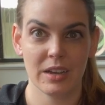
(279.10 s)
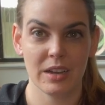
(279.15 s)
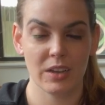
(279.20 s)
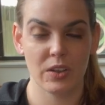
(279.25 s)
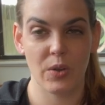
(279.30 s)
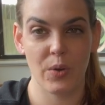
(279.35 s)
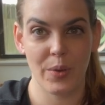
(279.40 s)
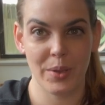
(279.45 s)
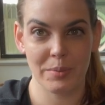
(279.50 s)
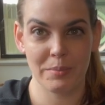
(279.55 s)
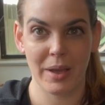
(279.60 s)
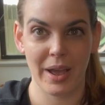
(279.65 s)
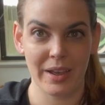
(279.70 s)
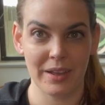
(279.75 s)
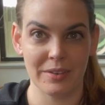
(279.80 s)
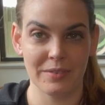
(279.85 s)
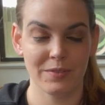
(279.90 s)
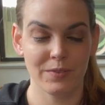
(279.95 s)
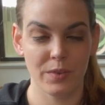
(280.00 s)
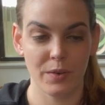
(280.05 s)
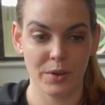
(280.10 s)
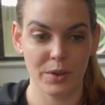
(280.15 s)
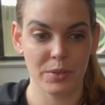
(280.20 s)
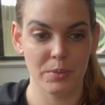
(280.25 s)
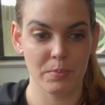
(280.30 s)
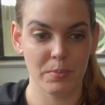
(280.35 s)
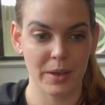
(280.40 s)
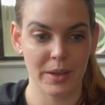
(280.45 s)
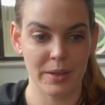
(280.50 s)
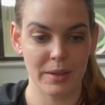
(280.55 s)
going back and
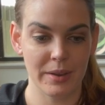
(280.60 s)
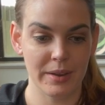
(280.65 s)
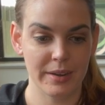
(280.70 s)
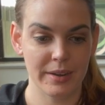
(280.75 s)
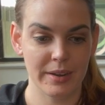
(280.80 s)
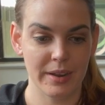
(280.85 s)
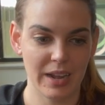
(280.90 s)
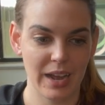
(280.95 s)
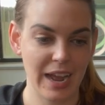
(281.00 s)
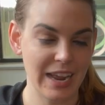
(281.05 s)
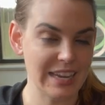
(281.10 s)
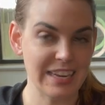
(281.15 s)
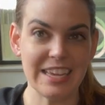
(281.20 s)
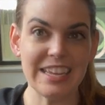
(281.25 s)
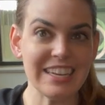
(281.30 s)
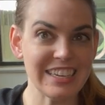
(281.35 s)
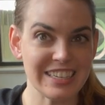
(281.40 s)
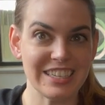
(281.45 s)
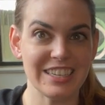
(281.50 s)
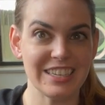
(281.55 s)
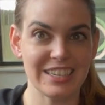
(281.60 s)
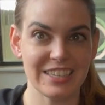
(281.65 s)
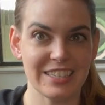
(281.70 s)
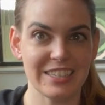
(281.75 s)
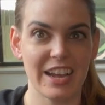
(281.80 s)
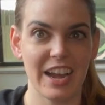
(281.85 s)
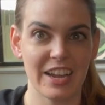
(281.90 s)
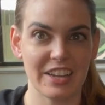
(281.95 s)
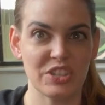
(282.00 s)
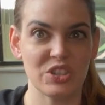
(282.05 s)
forth, but I needed to
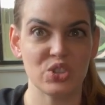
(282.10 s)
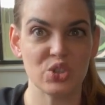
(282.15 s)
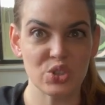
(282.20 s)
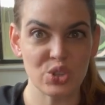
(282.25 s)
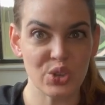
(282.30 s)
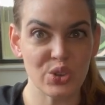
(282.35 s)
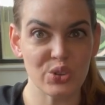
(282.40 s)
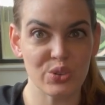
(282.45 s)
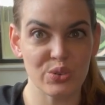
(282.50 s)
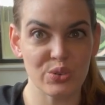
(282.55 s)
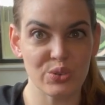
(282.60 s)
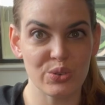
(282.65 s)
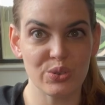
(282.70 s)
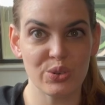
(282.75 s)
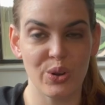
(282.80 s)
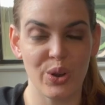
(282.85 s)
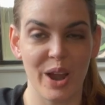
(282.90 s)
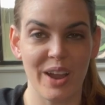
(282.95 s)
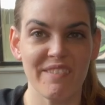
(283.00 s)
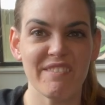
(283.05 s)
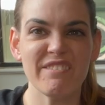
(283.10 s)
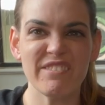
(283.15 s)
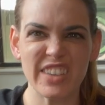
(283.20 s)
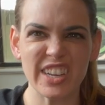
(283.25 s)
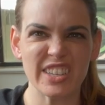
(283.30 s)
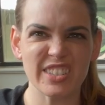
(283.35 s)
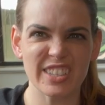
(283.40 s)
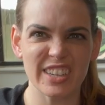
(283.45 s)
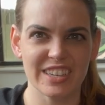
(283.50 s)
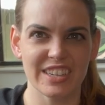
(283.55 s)
decide soon, or I
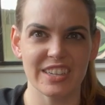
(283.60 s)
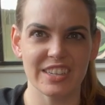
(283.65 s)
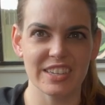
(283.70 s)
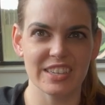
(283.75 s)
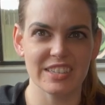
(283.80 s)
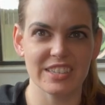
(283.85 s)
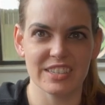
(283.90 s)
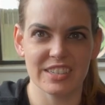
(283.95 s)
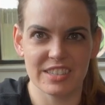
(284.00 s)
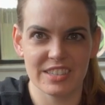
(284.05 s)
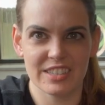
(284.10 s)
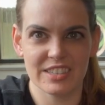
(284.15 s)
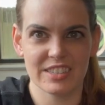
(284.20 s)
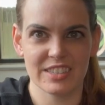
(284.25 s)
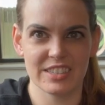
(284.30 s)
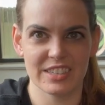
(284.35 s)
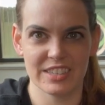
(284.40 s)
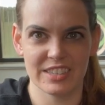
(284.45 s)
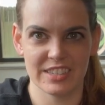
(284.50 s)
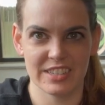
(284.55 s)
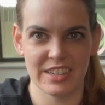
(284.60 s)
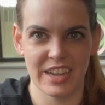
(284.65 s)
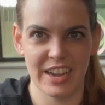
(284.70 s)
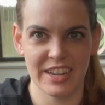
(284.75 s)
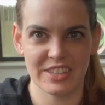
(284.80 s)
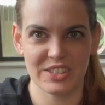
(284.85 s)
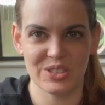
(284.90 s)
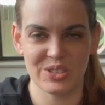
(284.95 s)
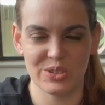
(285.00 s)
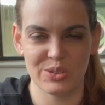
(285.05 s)
felt I needed to, to
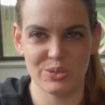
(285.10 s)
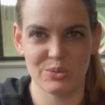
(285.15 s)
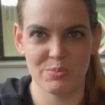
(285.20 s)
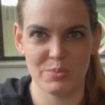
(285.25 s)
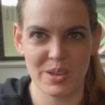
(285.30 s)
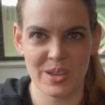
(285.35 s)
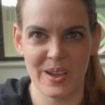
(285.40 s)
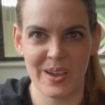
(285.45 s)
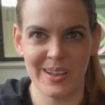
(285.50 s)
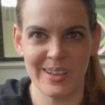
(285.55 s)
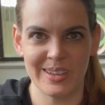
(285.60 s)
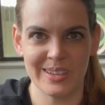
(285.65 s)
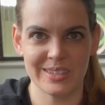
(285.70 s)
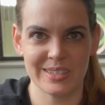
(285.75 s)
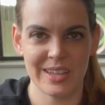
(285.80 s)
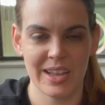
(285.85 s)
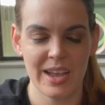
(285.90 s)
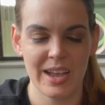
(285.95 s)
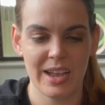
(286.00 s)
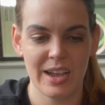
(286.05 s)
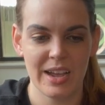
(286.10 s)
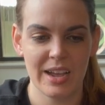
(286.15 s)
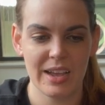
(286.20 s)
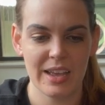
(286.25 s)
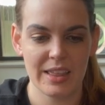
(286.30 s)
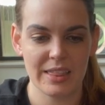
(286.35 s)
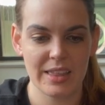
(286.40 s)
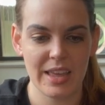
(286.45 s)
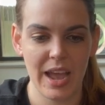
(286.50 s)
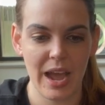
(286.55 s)
decide soon, because
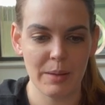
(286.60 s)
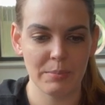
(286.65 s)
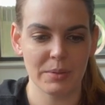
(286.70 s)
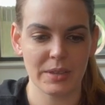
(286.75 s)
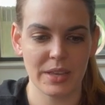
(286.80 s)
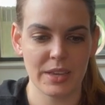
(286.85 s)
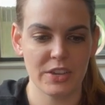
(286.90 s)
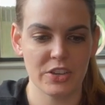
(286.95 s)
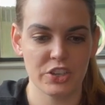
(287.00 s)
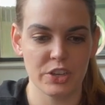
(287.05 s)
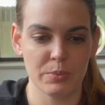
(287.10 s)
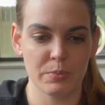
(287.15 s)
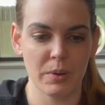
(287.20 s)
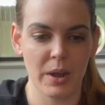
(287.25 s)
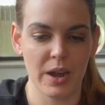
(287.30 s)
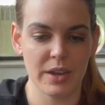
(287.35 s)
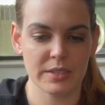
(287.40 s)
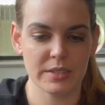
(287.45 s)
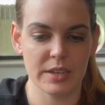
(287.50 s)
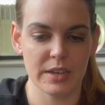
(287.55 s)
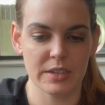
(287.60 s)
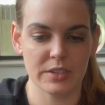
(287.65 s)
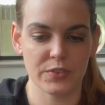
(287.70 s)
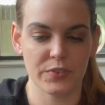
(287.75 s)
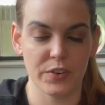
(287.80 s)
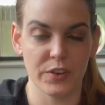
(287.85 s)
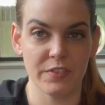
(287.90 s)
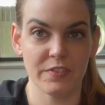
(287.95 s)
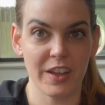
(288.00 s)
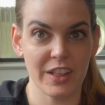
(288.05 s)
the application process
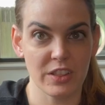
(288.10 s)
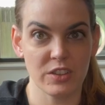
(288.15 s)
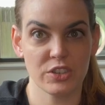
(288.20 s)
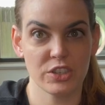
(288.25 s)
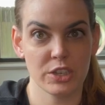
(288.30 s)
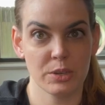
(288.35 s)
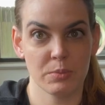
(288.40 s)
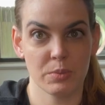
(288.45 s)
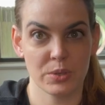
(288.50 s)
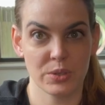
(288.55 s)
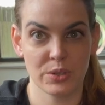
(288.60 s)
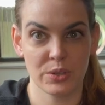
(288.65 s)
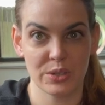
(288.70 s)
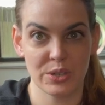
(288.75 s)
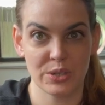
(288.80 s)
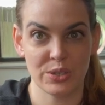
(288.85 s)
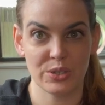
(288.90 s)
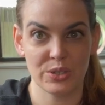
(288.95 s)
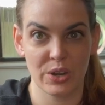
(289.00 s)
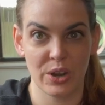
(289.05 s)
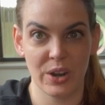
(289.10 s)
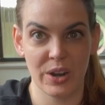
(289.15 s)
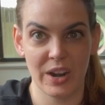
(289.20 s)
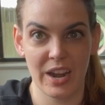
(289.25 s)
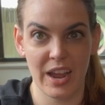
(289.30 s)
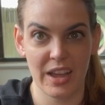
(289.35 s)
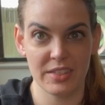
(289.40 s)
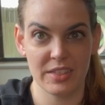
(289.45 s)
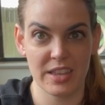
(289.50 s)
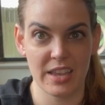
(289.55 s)
for fellowship was going to start
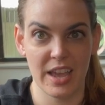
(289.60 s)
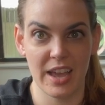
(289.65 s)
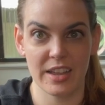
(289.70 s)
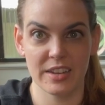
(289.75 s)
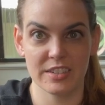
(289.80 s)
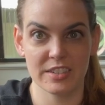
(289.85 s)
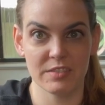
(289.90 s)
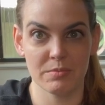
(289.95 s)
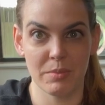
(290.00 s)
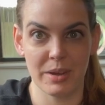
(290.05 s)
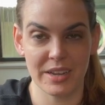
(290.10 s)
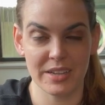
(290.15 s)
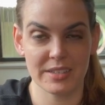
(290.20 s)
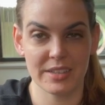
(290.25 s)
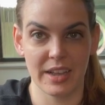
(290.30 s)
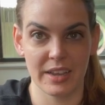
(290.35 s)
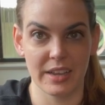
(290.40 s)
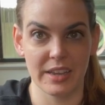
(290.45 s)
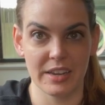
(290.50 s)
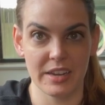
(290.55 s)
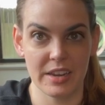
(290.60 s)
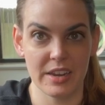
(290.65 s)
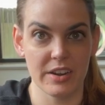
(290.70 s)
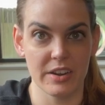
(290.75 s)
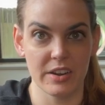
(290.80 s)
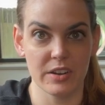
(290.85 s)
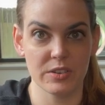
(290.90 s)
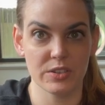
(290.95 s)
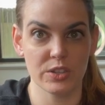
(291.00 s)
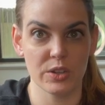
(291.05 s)
at the end of my second
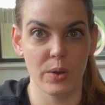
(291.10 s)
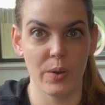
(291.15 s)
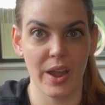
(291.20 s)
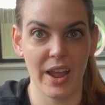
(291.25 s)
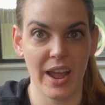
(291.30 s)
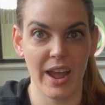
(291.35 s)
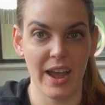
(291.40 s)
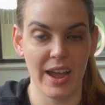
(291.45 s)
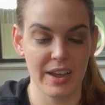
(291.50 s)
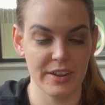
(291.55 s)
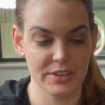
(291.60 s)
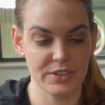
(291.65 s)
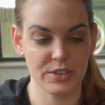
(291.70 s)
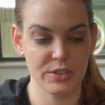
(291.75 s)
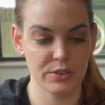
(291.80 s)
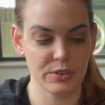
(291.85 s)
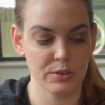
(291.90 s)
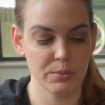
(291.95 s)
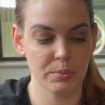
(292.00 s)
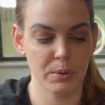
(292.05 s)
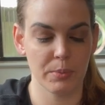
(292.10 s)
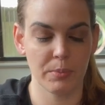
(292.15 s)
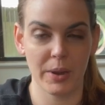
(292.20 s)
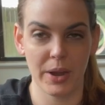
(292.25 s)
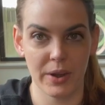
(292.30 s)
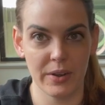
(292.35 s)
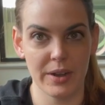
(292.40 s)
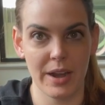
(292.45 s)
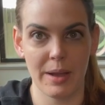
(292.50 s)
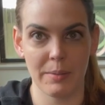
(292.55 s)
year. So I had to
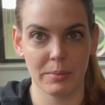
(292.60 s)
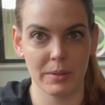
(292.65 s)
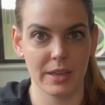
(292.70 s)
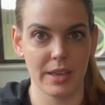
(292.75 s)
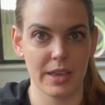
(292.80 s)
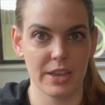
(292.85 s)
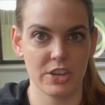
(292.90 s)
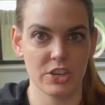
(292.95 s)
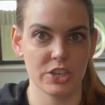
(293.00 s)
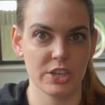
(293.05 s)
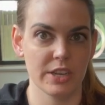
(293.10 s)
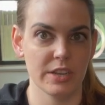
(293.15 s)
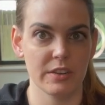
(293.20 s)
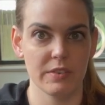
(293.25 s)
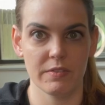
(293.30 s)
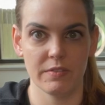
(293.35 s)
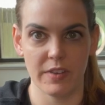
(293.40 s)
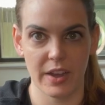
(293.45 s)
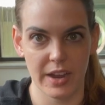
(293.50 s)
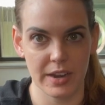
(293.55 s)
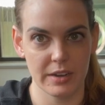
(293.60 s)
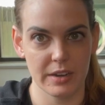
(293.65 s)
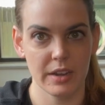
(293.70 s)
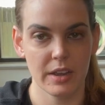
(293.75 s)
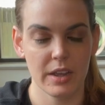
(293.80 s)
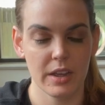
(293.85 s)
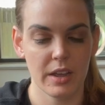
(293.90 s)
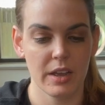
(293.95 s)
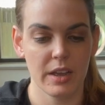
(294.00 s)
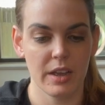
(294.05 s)
prepare an application, find
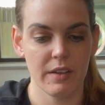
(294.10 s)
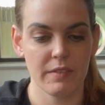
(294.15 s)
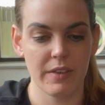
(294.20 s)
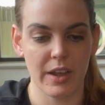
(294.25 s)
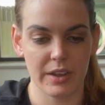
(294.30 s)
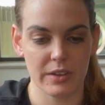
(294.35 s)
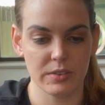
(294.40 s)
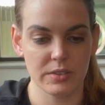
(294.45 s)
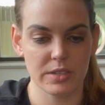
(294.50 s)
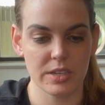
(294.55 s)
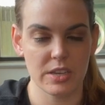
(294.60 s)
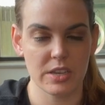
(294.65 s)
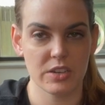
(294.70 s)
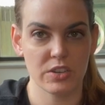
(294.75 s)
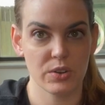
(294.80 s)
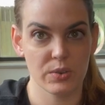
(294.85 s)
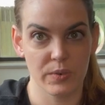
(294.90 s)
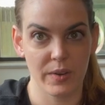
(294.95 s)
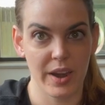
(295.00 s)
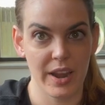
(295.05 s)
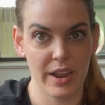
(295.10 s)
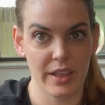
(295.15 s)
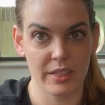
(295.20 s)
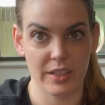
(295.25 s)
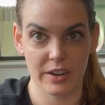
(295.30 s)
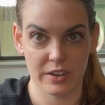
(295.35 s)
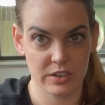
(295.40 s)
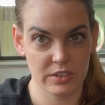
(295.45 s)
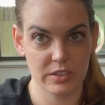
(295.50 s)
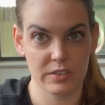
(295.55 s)
faculty to write
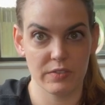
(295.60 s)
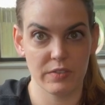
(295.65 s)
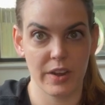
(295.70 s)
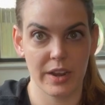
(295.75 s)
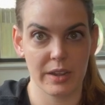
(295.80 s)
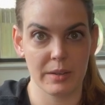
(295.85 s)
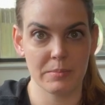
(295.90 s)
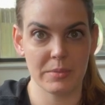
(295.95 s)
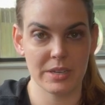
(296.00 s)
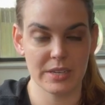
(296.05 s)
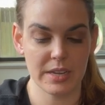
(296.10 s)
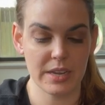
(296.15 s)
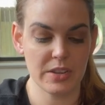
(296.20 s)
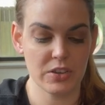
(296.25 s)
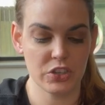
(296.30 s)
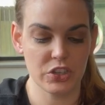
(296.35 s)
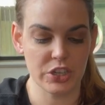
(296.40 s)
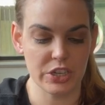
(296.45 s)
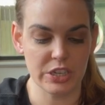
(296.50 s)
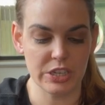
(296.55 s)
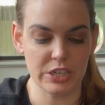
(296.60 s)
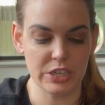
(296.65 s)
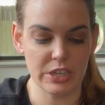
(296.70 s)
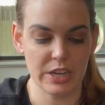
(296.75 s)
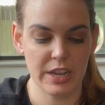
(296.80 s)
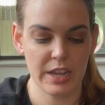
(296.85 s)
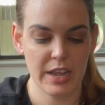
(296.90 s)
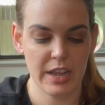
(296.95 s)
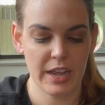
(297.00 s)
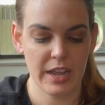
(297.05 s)
letters of
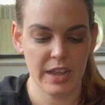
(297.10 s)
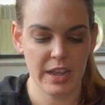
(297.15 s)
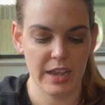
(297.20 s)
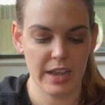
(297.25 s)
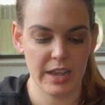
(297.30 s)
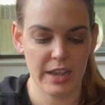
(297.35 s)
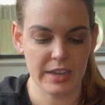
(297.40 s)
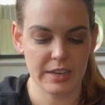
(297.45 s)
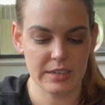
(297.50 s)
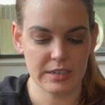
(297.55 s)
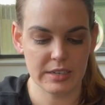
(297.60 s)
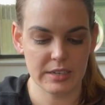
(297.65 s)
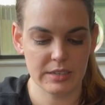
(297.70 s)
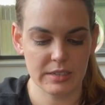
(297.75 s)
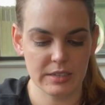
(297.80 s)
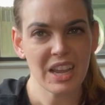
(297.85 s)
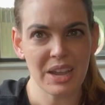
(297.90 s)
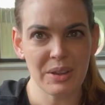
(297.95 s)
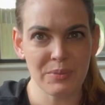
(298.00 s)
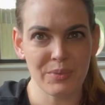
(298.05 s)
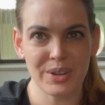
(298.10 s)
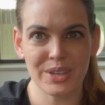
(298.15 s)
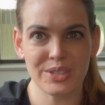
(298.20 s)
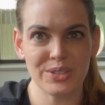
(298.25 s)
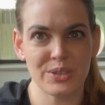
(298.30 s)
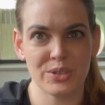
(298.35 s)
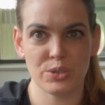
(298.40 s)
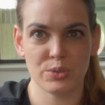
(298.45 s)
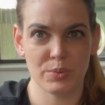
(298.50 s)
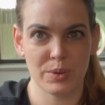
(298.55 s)
recommendation, and I
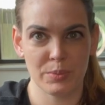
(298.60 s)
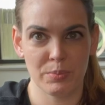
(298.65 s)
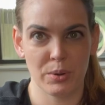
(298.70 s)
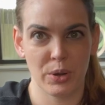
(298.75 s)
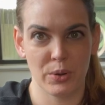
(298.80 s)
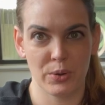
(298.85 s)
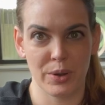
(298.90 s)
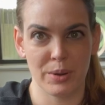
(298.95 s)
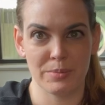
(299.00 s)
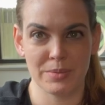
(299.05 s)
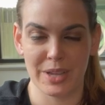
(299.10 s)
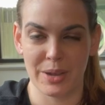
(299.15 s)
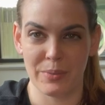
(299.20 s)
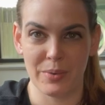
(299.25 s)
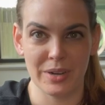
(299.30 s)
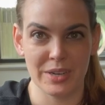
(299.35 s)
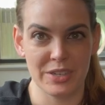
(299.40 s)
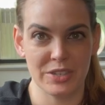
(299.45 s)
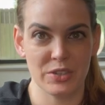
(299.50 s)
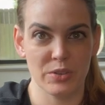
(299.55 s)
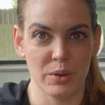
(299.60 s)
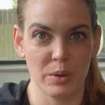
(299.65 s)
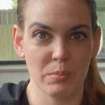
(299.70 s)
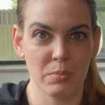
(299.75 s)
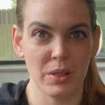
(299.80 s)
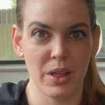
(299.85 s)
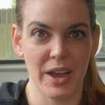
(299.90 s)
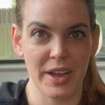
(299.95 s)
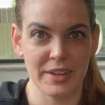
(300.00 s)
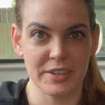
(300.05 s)
researched what programs I wanted to
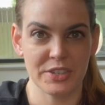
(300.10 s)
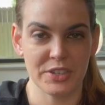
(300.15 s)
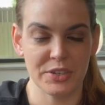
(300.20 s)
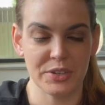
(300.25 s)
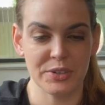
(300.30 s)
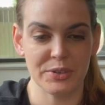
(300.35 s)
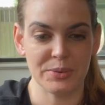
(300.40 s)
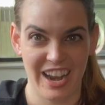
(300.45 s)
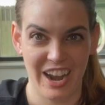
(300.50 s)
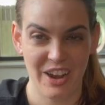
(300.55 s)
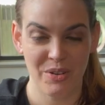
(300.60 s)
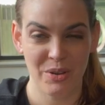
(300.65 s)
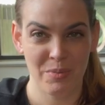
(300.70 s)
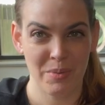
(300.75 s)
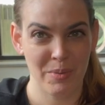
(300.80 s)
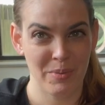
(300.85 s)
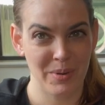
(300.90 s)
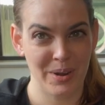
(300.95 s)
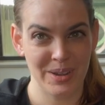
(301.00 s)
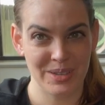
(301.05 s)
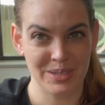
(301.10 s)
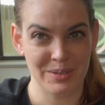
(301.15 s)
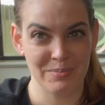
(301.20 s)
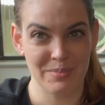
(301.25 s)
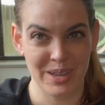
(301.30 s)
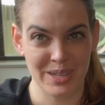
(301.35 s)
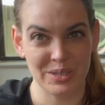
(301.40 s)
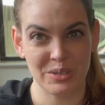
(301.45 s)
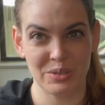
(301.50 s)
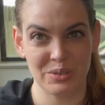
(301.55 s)
apply to. And I remember as a
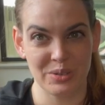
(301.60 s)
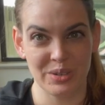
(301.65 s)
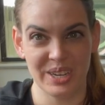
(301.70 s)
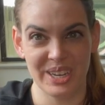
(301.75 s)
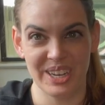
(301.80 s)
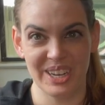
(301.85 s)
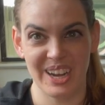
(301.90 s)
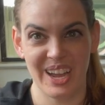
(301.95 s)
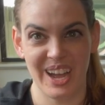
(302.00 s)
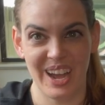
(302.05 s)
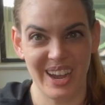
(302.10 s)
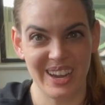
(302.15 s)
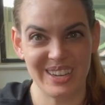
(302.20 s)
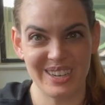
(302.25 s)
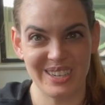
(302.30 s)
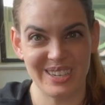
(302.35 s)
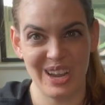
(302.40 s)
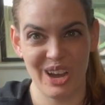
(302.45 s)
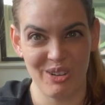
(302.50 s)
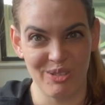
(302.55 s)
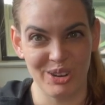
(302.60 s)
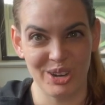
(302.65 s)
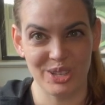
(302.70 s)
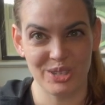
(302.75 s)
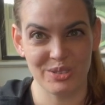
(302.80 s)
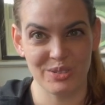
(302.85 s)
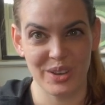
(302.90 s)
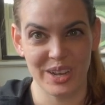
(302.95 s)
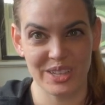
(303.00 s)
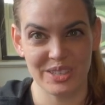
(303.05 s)
med student, I did not
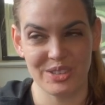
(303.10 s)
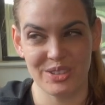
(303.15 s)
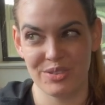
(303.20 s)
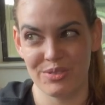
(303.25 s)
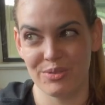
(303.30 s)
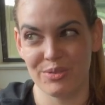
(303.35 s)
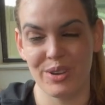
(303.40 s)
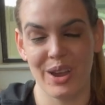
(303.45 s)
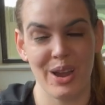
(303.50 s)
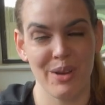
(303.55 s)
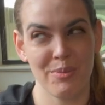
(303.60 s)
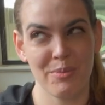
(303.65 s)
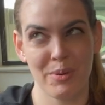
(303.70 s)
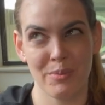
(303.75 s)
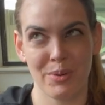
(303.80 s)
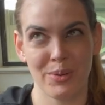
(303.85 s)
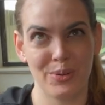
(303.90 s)
want to do I C U. I remember